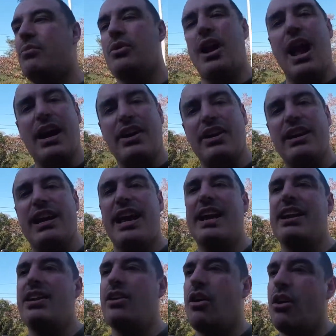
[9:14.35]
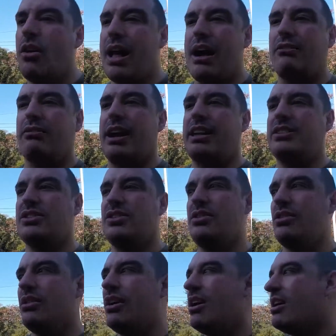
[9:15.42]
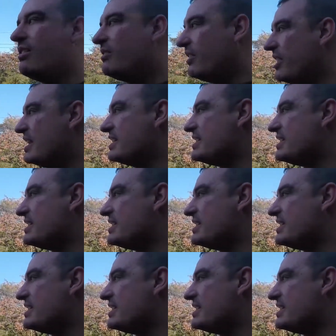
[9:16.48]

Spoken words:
We're not gonna get an all-out race tune for this.